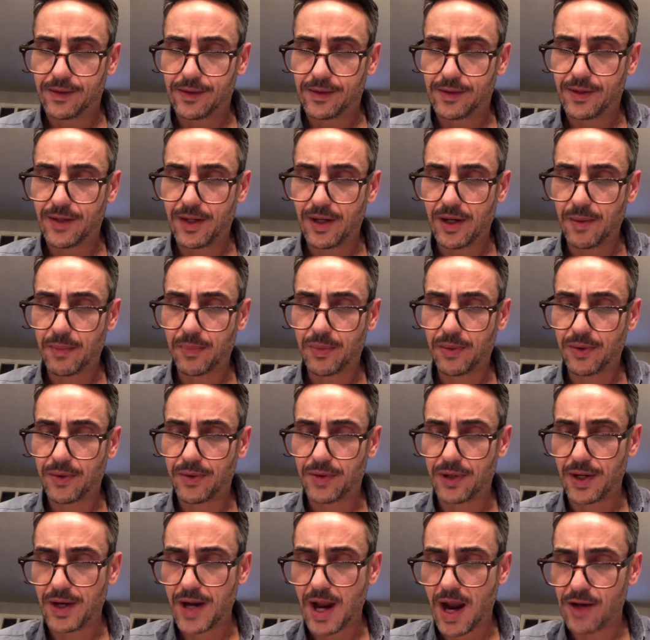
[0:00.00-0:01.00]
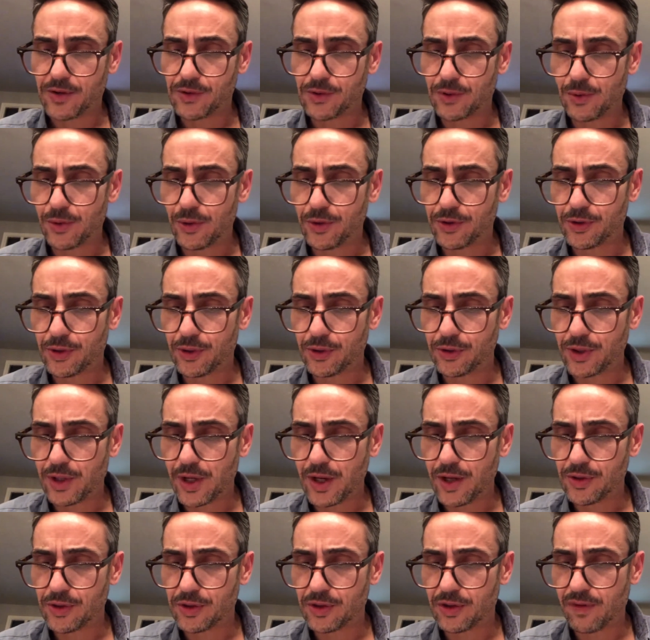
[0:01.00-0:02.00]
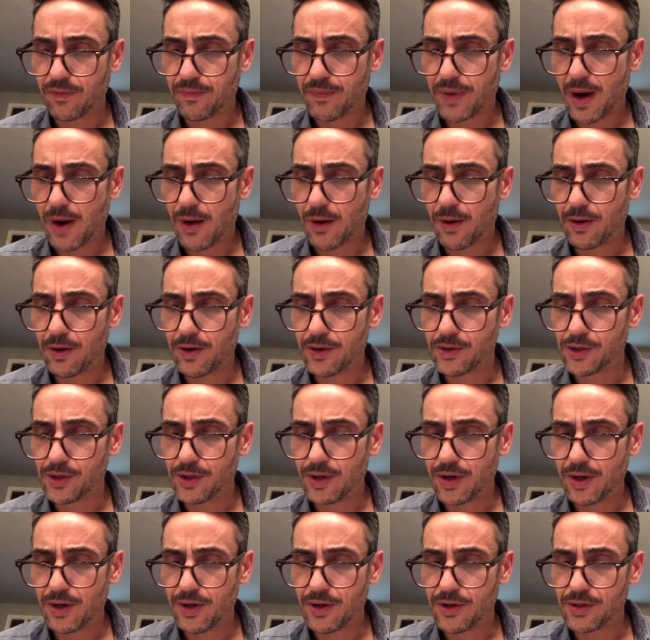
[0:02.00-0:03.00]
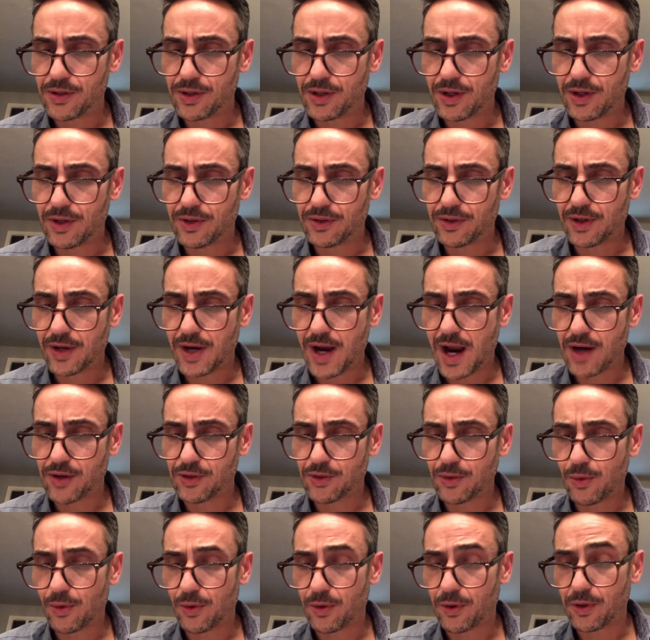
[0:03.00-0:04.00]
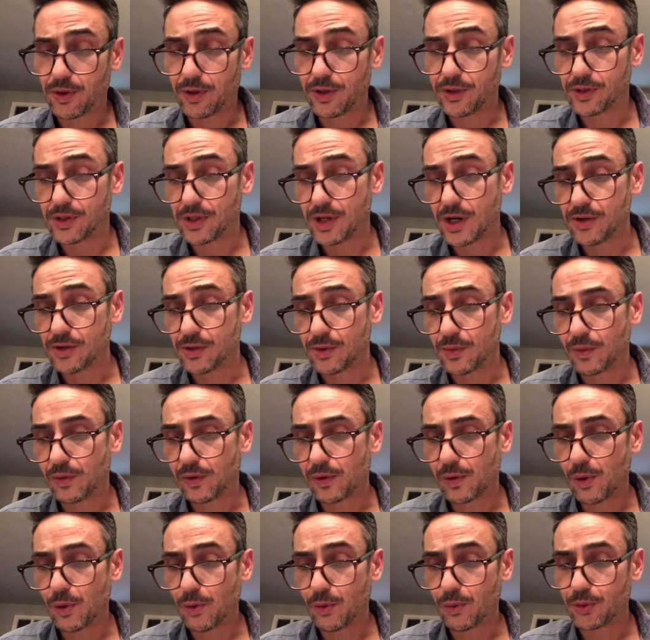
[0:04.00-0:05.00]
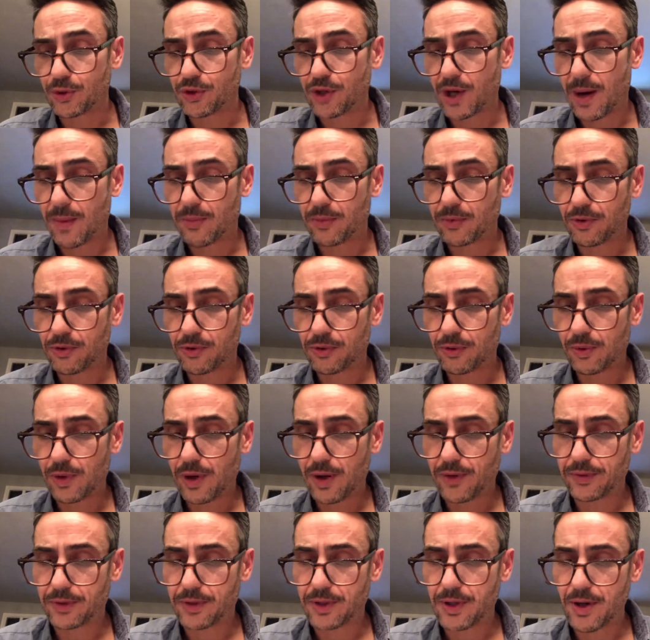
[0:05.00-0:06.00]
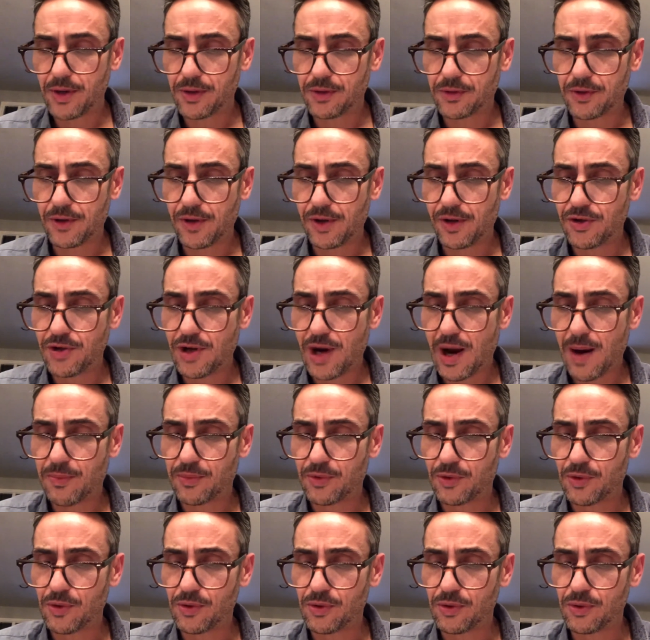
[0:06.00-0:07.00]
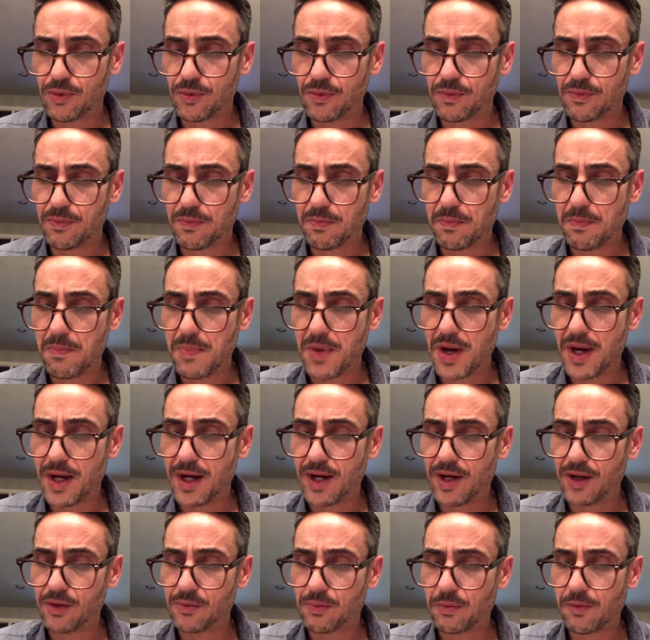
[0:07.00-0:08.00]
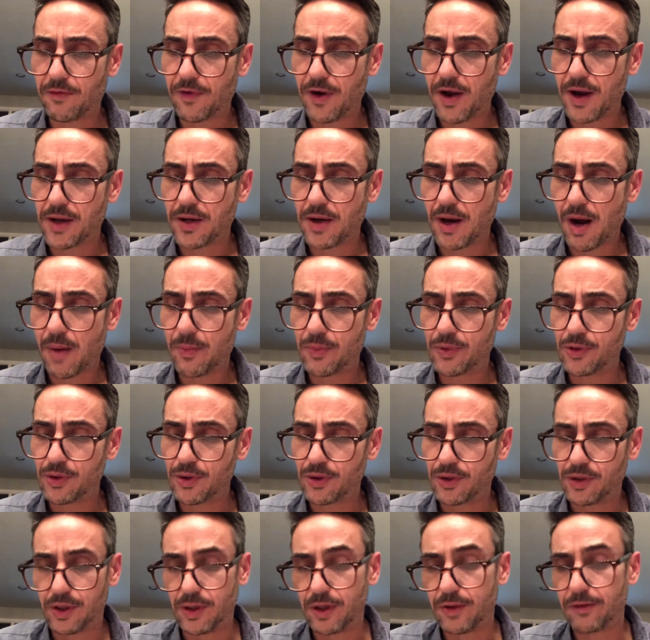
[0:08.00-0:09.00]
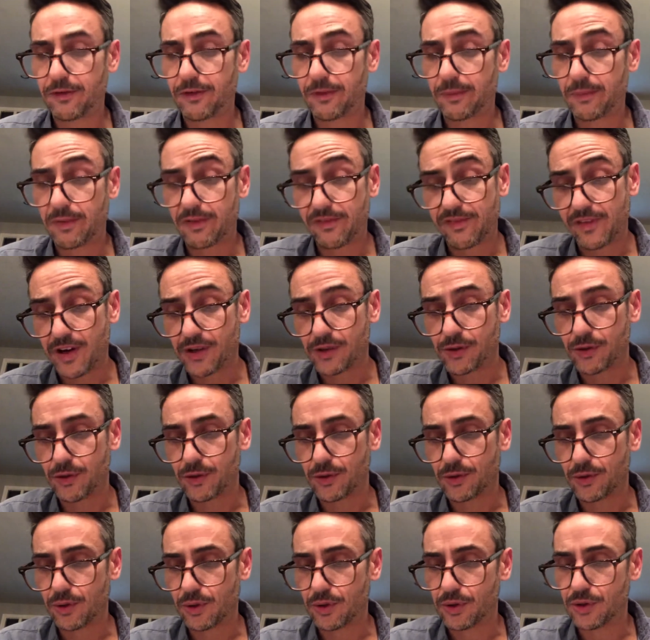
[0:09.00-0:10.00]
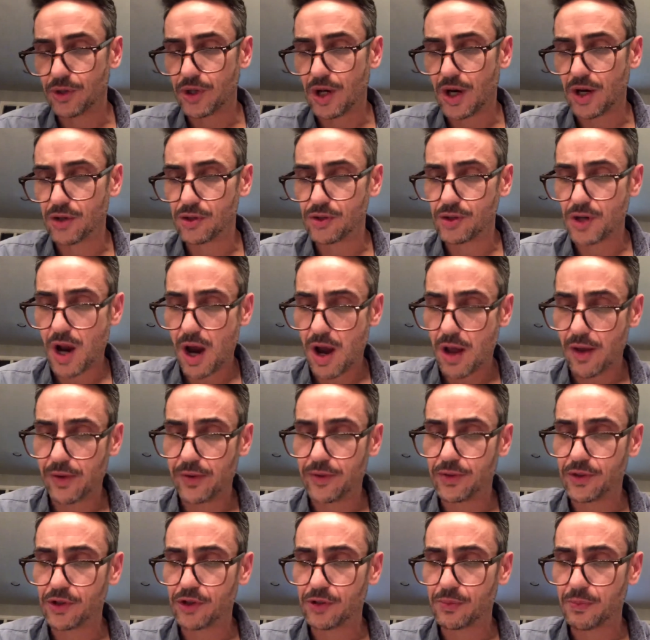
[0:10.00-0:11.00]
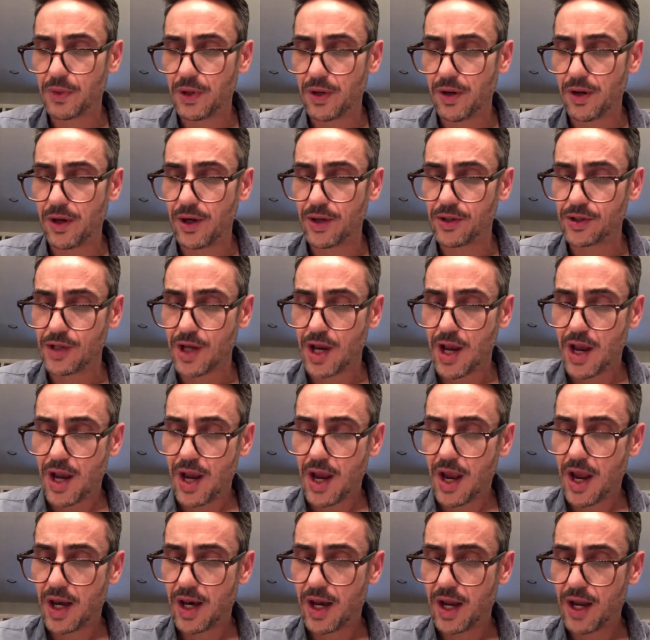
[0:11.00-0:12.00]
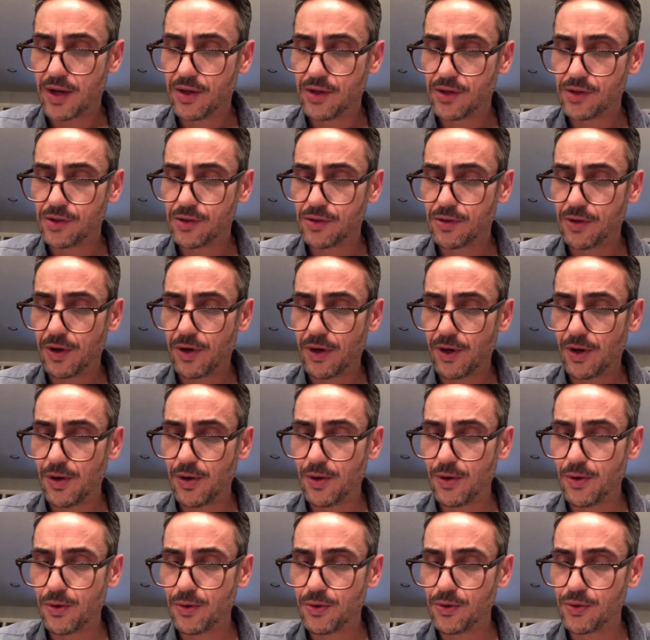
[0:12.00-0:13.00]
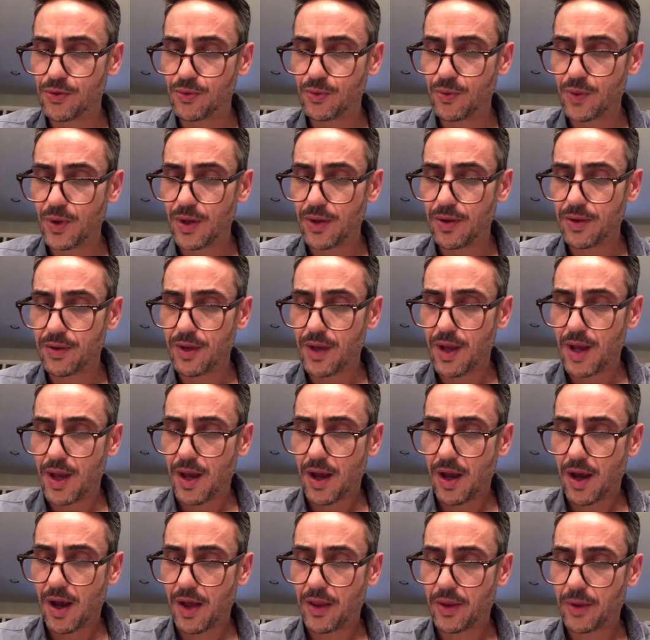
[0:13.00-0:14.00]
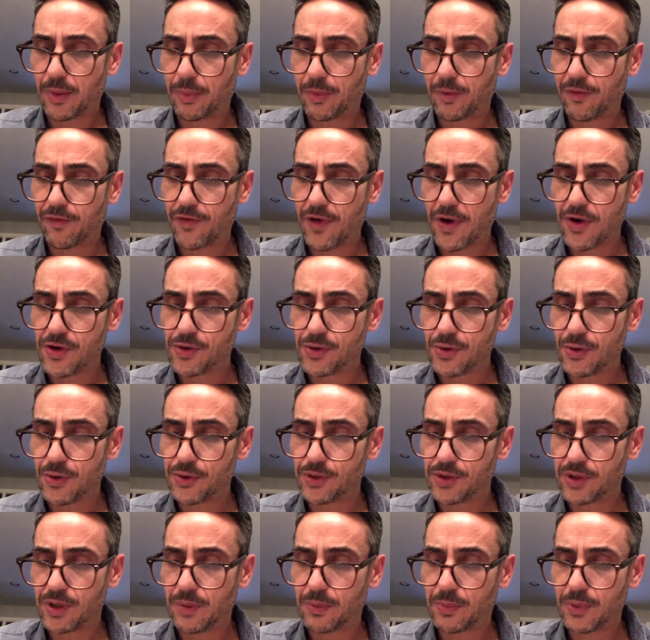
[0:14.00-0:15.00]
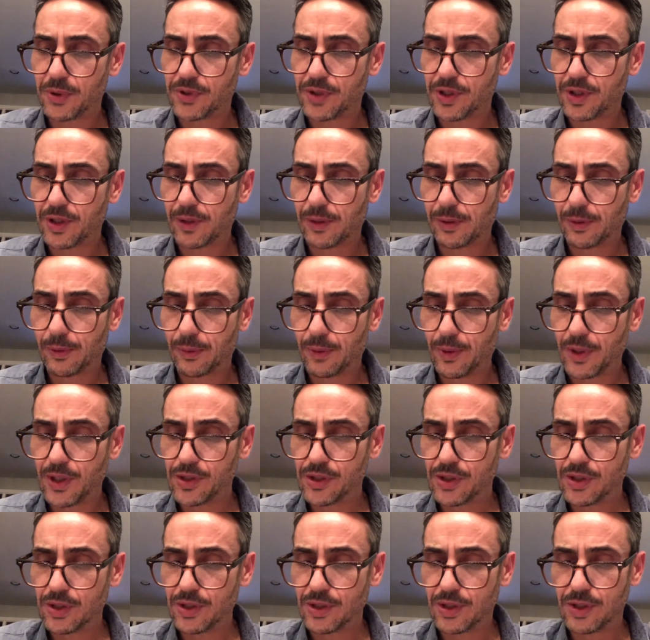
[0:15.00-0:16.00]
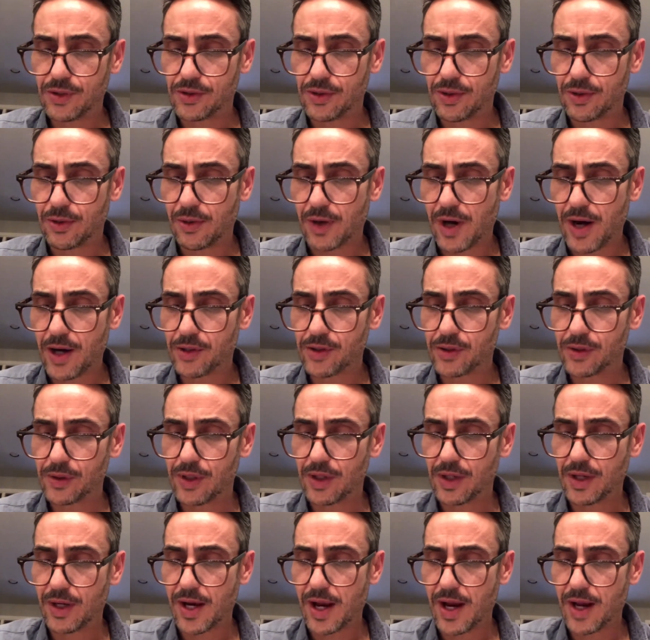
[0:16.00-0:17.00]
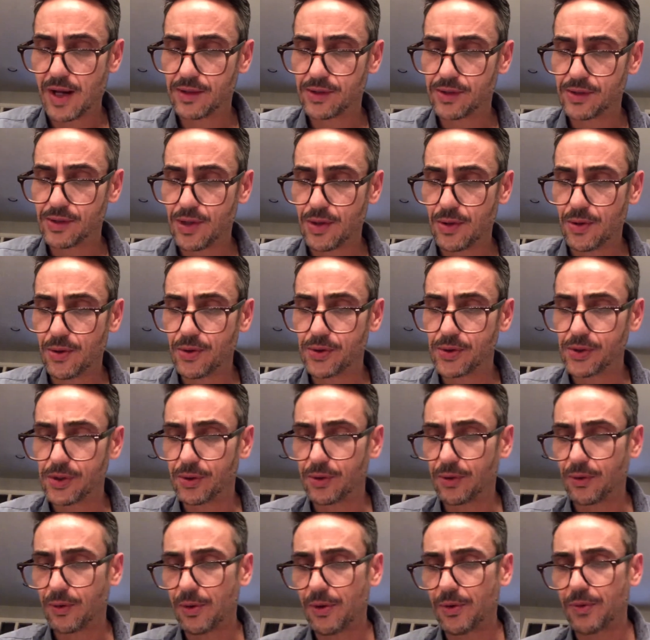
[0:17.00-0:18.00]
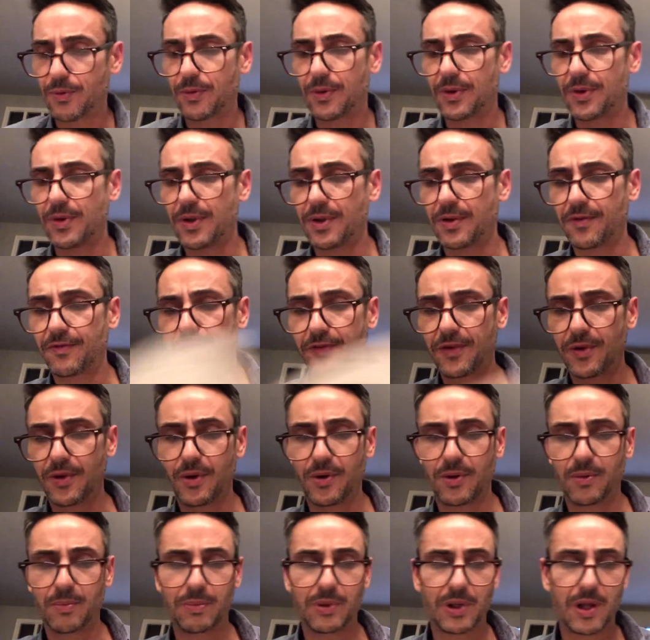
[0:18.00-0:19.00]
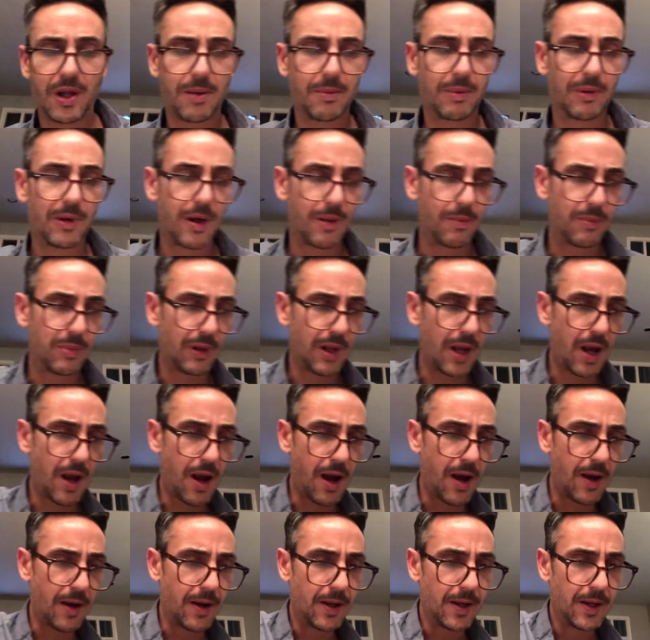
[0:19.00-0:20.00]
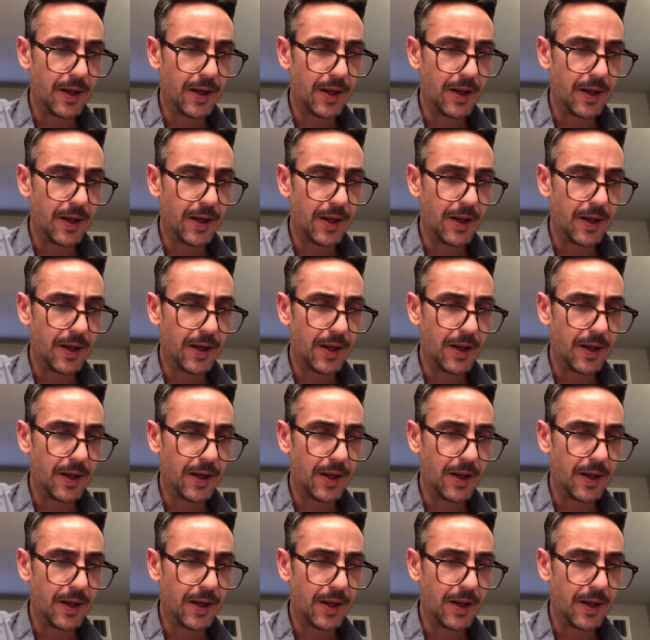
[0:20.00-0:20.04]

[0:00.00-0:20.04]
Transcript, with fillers: TIP, the National Association of Power Engineers, is a national organization with local chapters throughout the country. Chapter meetings provide an opportunity for professionals to exchange knowledge, experience, and industry news with other professionals in a particular region. This interaction can enhance skills and growth within the field, blah, blah, blah.